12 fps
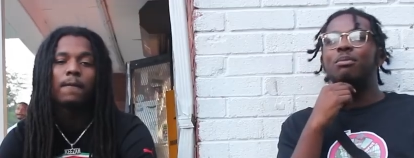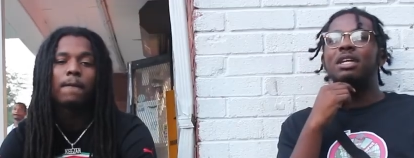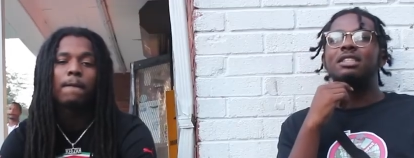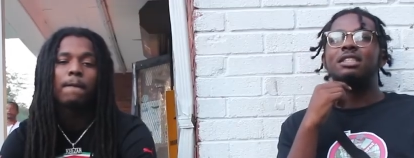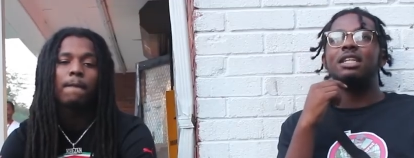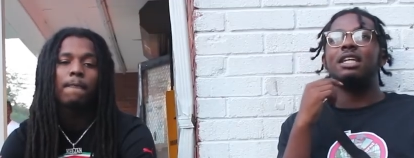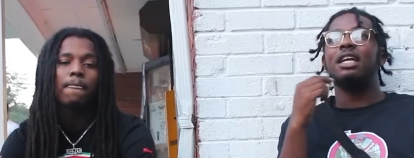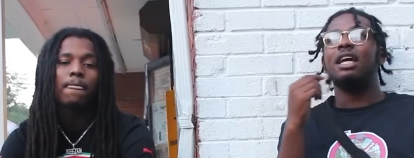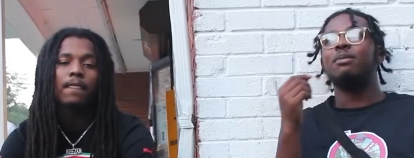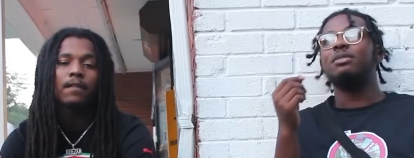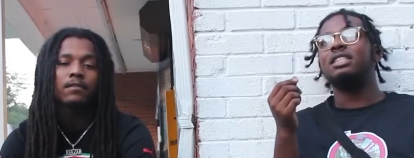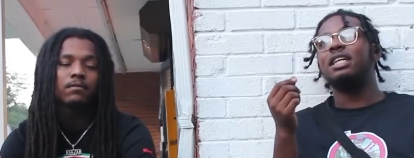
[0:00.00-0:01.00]
Speaker 1: Now I'm not
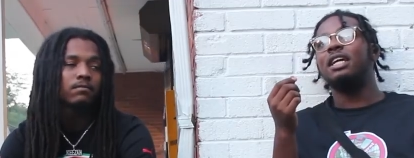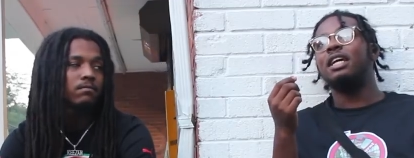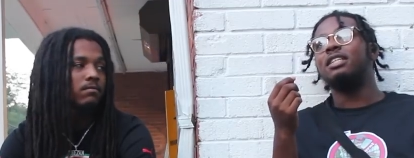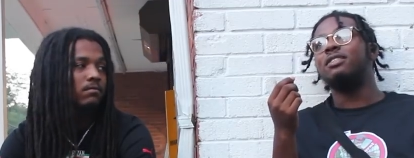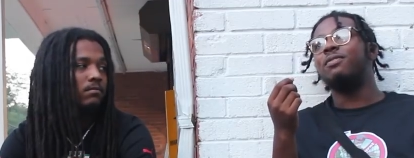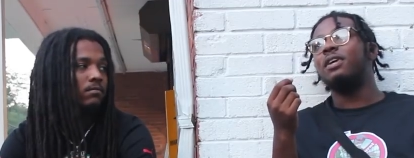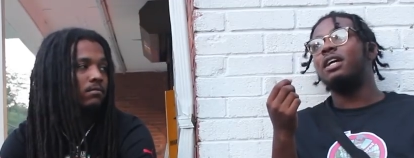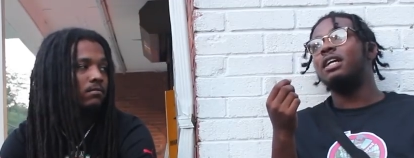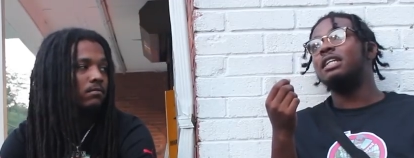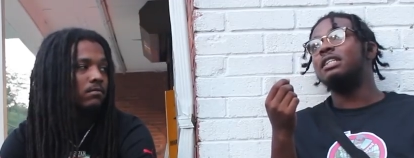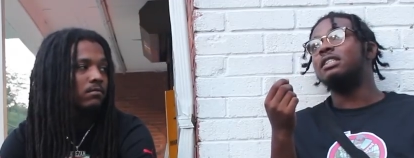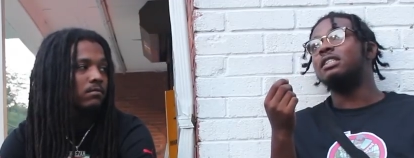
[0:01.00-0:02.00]
saying that. I'm saying as
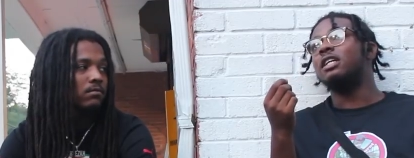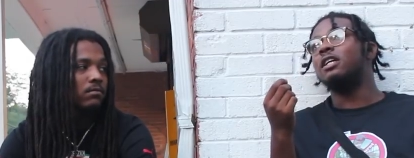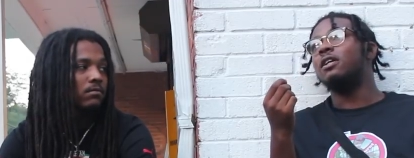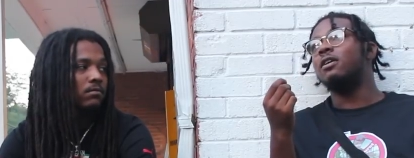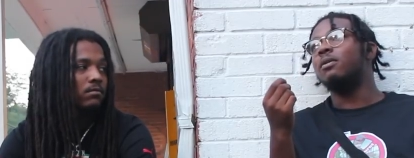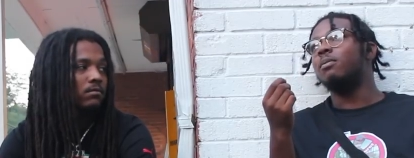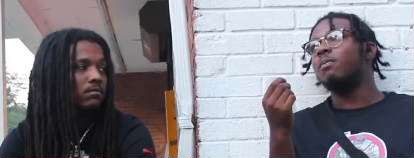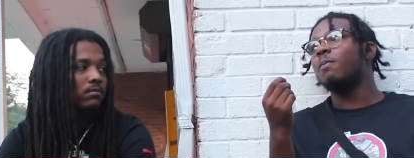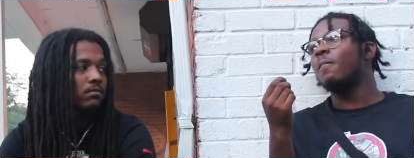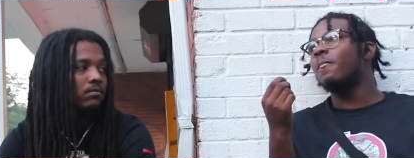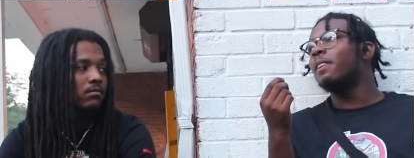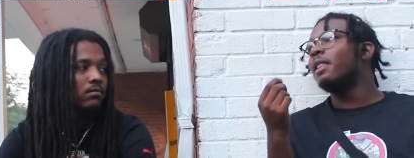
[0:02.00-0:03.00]
far as
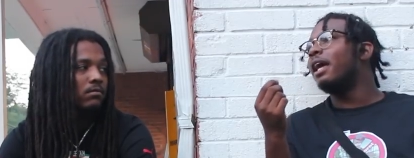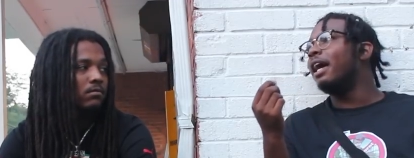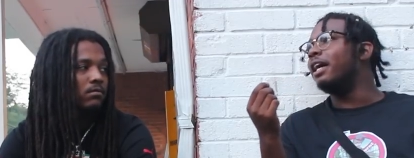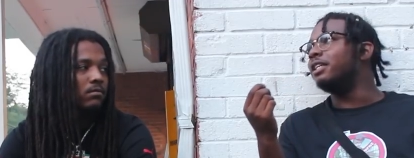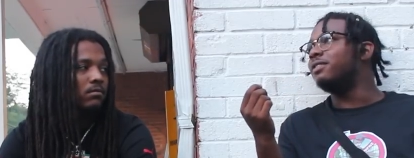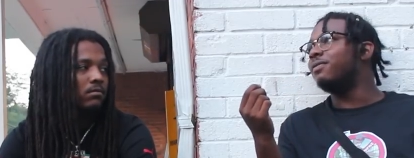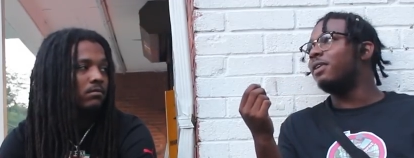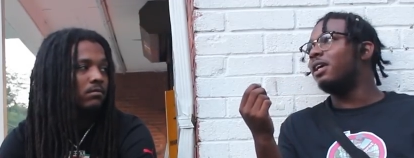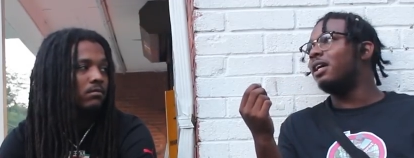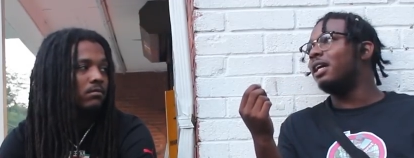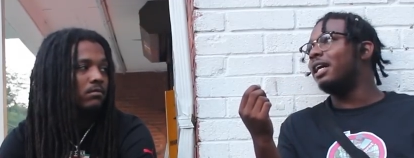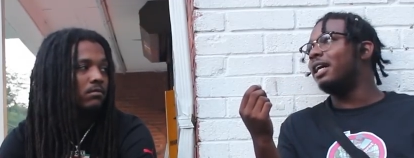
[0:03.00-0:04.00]
um, as
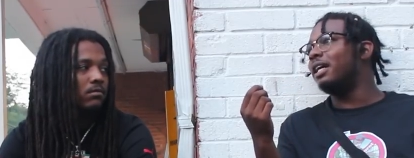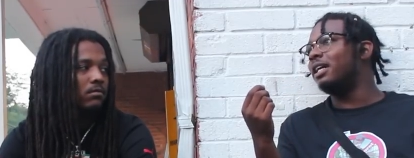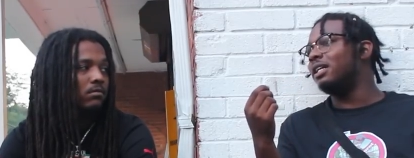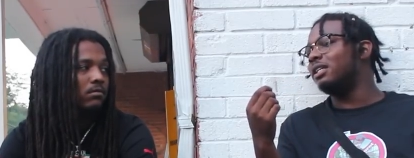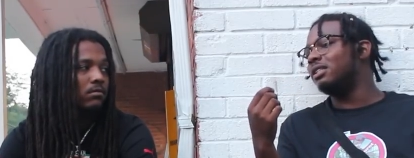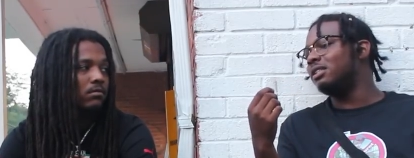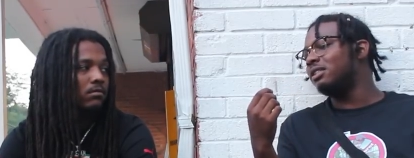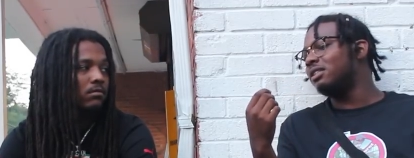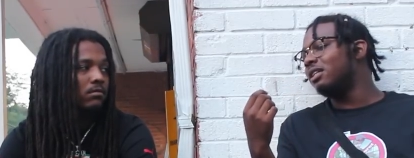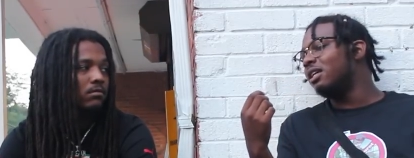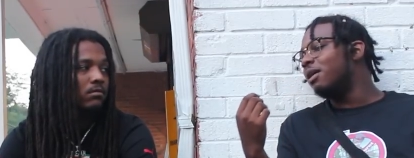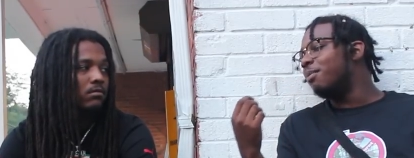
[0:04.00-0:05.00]
far as
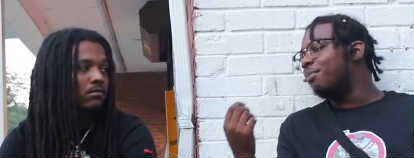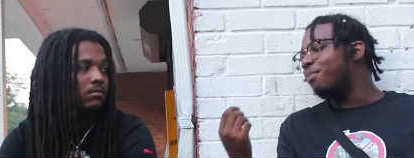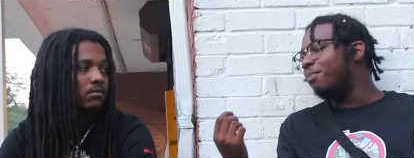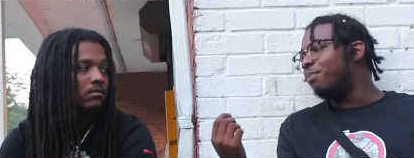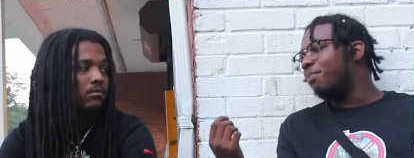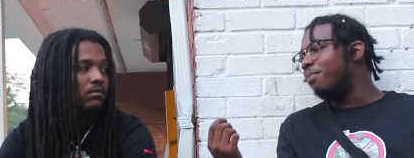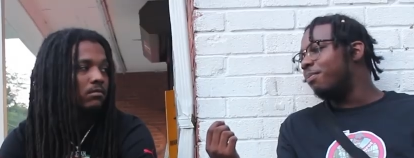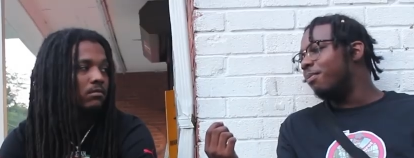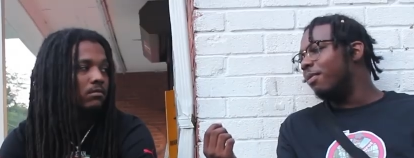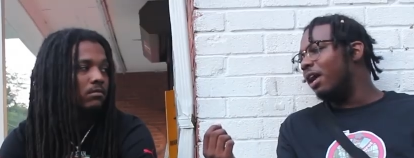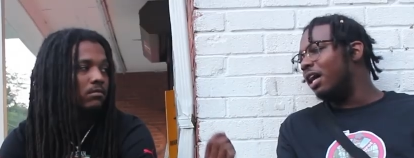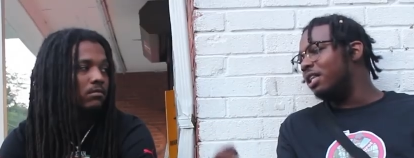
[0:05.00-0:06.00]

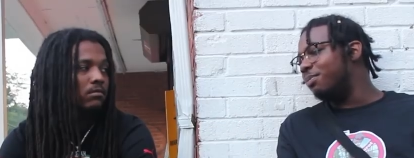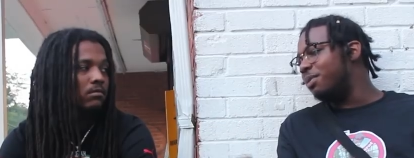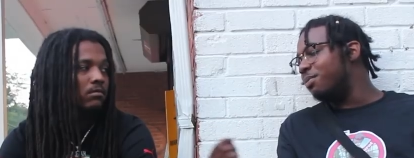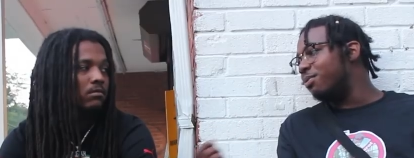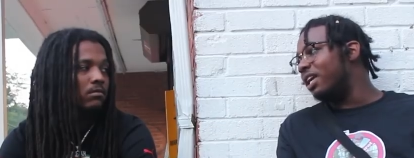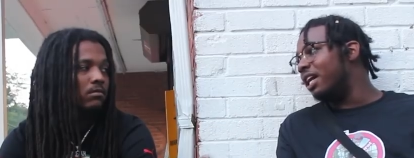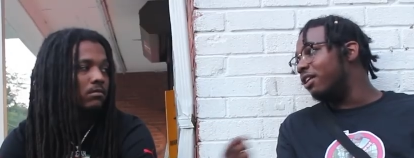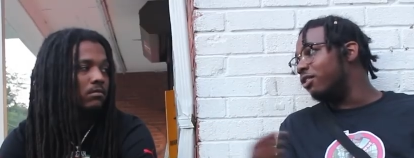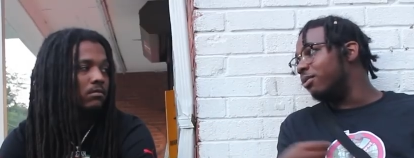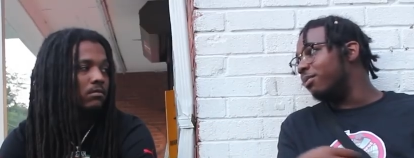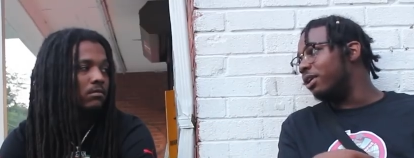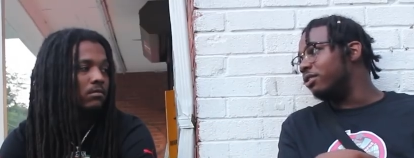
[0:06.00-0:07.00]
other people
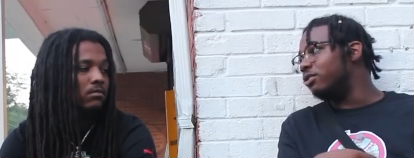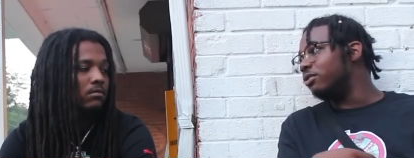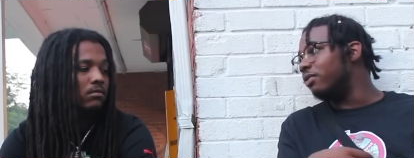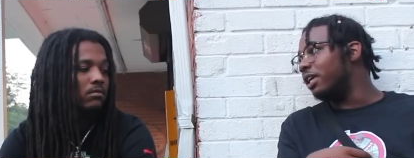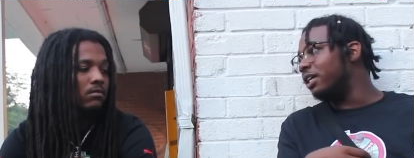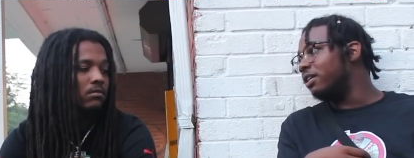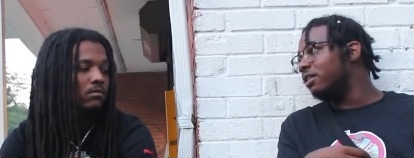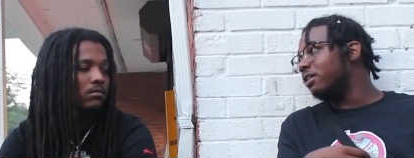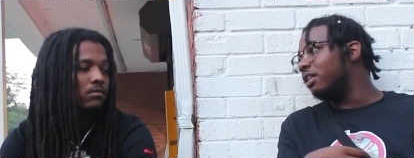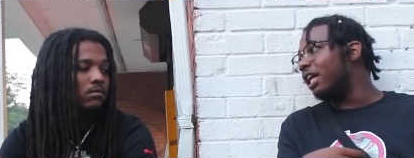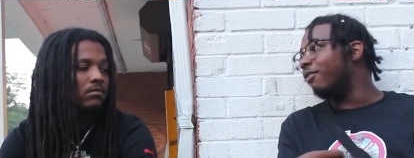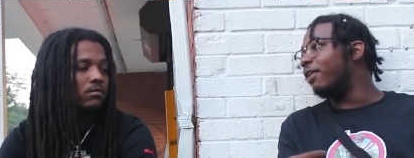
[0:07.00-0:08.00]
not knowing about you, right?
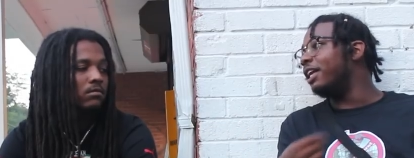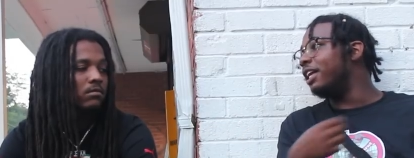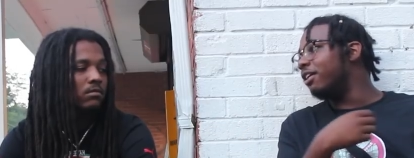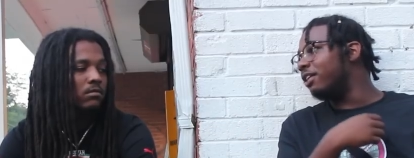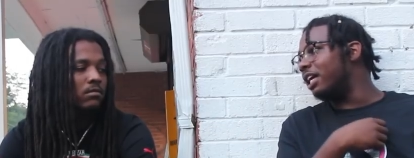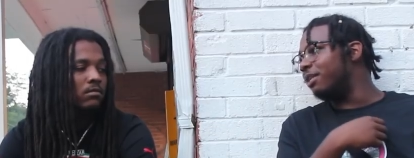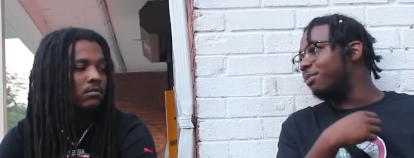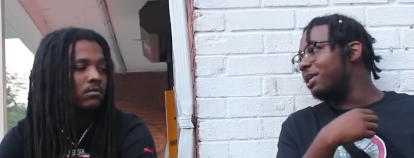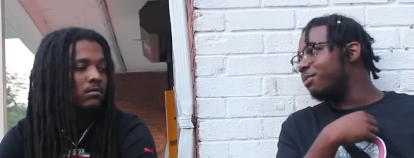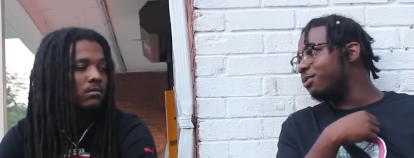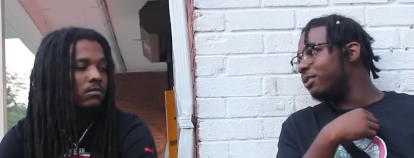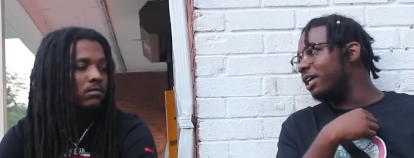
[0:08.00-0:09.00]
Like right now,
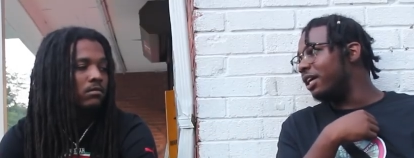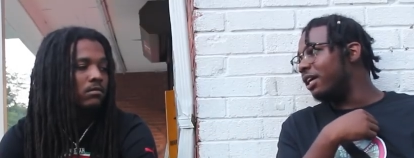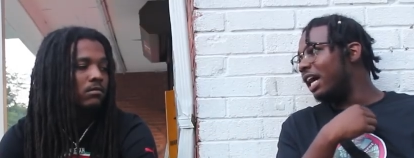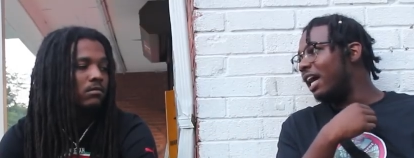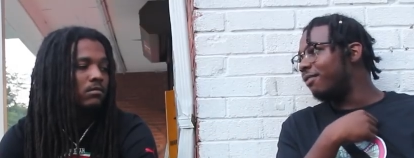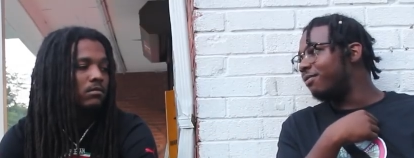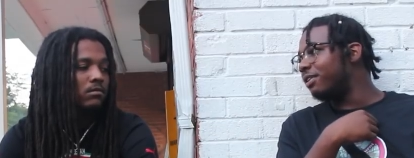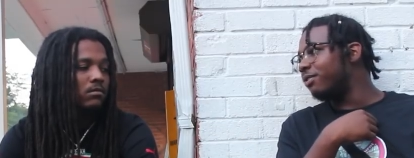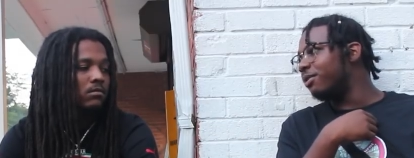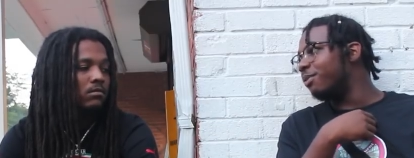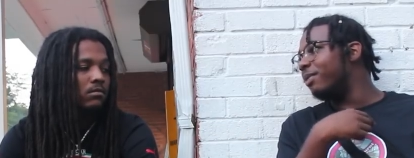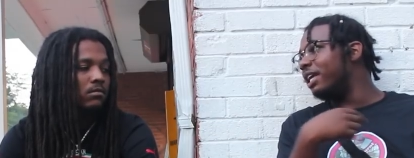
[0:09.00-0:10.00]
like people that I
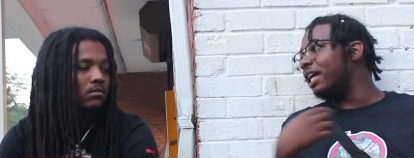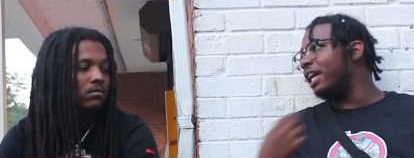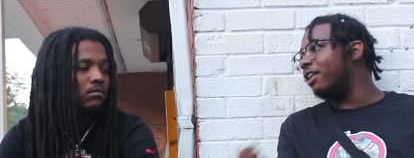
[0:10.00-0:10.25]
fuck with